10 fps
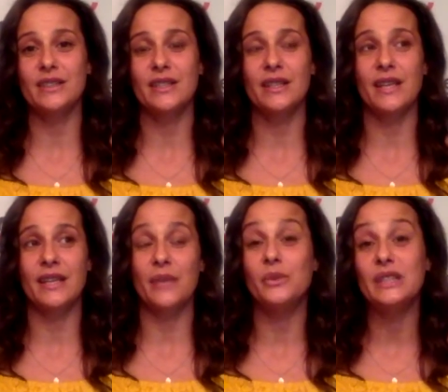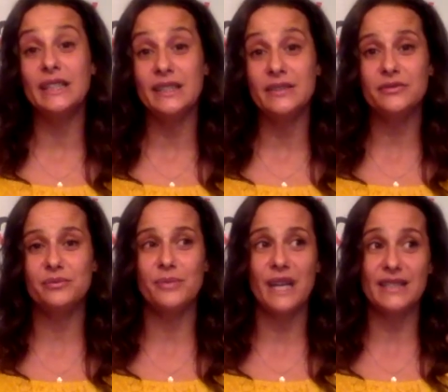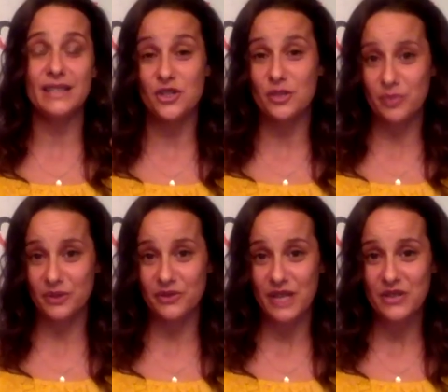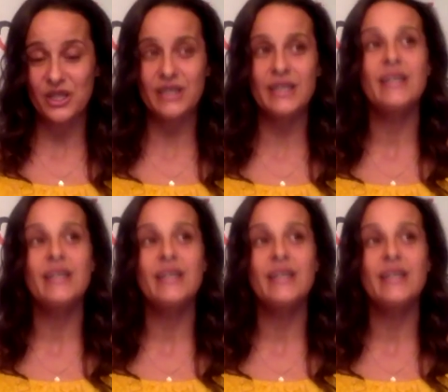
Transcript: that I would leave my teaching profession.